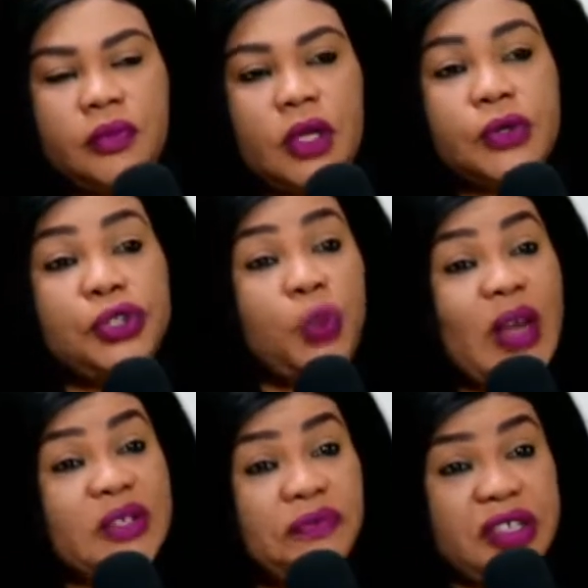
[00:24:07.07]
So she
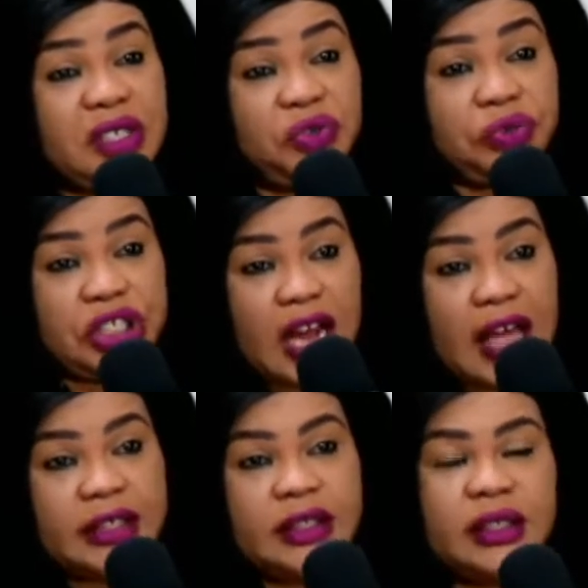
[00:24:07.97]
went to visit
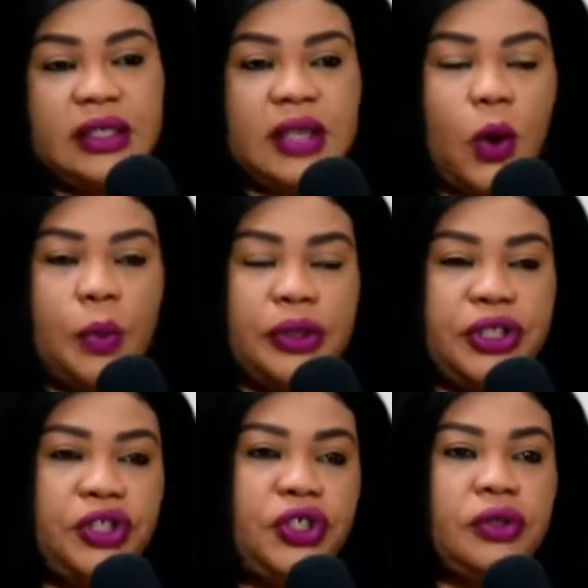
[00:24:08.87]
Richard in his
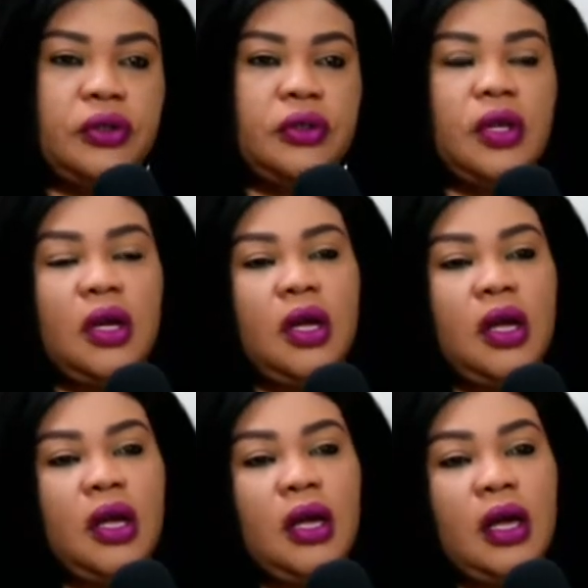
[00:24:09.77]
accommodation.
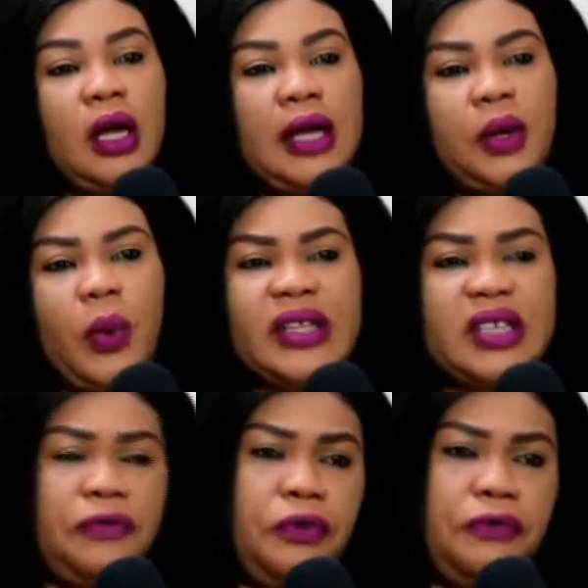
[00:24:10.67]
And they went
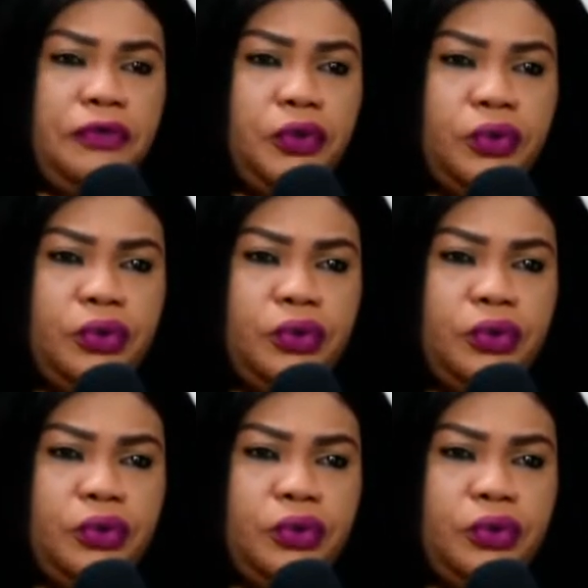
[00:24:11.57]
out for a few,